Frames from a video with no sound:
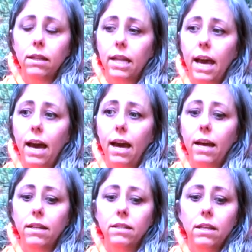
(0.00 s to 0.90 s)

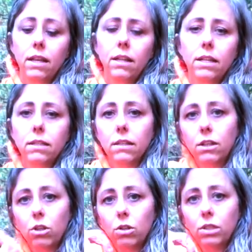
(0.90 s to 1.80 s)
that this
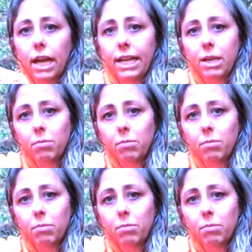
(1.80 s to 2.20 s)
little tiny